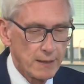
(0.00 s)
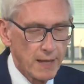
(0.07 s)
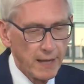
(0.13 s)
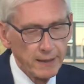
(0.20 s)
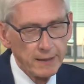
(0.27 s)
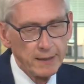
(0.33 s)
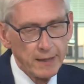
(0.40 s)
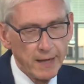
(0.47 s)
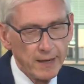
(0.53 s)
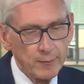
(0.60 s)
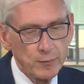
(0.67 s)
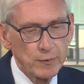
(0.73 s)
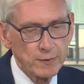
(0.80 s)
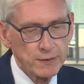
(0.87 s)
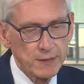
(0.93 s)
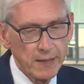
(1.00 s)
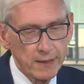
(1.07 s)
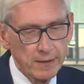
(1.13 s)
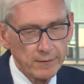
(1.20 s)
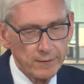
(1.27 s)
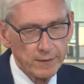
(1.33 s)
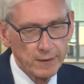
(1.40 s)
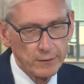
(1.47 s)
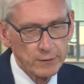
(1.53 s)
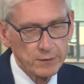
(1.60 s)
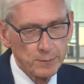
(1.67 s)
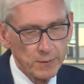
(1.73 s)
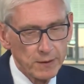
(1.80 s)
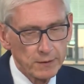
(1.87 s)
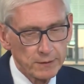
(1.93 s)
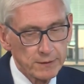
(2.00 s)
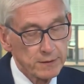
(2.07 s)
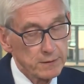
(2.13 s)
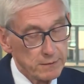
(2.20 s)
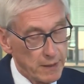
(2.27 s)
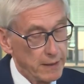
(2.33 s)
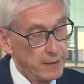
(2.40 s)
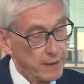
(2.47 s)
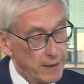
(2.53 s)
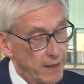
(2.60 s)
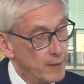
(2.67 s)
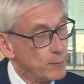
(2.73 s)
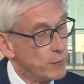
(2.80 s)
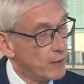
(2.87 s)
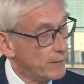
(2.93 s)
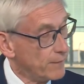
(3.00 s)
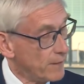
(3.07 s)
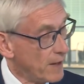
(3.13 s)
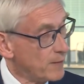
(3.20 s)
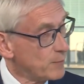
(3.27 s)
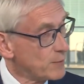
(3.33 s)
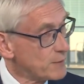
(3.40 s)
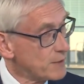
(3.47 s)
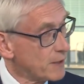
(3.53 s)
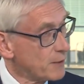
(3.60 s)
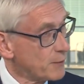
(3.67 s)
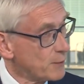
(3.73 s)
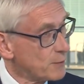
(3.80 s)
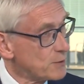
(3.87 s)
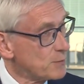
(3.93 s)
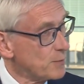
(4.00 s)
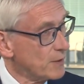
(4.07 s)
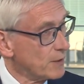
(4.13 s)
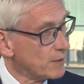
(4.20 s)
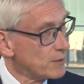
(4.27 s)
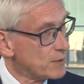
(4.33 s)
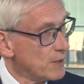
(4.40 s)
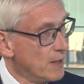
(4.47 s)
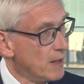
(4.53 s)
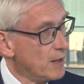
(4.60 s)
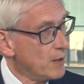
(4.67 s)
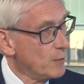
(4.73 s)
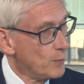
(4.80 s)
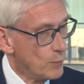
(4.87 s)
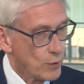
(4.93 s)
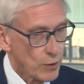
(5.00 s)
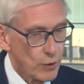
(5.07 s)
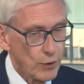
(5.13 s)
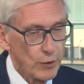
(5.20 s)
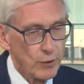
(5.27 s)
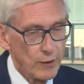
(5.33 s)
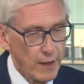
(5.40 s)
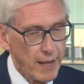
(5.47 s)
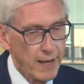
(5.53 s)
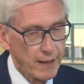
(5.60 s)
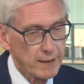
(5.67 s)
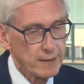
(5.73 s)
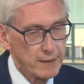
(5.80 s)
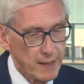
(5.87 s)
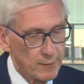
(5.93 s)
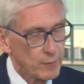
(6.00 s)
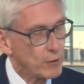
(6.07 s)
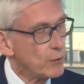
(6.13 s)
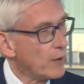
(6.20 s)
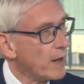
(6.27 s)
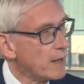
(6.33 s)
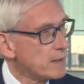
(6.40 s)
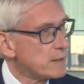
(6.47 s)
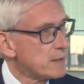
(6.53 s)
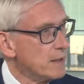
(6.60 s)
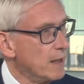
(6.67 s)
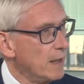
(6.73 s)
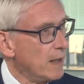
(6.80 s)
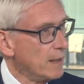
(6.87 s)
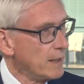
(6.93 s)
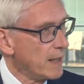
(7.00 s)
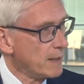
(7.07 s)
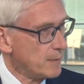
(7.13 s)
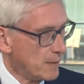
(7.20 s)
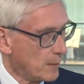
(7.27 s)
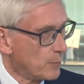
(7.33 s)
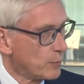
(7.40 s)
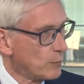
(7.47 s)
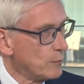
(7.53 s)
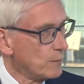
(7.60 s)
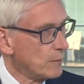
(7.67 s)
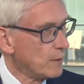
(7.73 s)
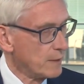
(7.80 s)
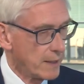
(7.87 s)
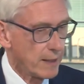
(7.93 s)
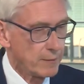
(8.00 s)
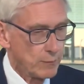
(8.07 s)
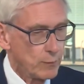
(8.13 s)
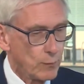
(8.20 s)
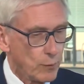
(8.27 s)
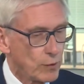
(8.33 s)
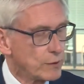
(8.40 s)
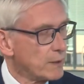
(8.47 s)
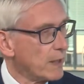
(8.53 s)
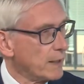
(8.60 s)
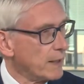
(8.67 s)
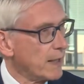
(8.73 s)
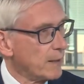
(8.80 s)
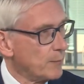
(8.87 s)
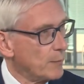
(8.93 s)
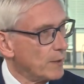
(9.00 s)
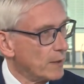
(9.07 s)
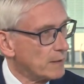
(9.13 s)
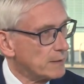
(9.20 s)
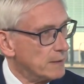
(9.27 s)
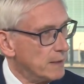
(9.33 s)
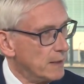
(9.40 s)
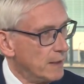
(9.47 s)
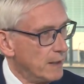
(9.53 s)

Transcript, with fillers: 99% of those bills, 99.5% of those bills had Democrats that worked on that bill.